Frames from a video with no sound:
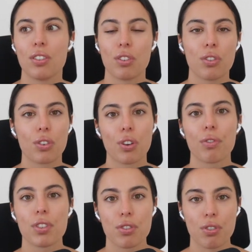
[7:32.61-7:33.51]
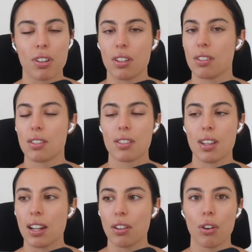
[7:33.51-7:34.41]
your girlfriend's trying to
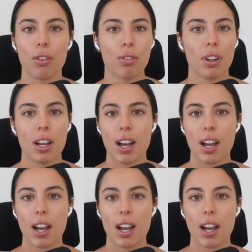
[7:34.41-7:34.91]
say no,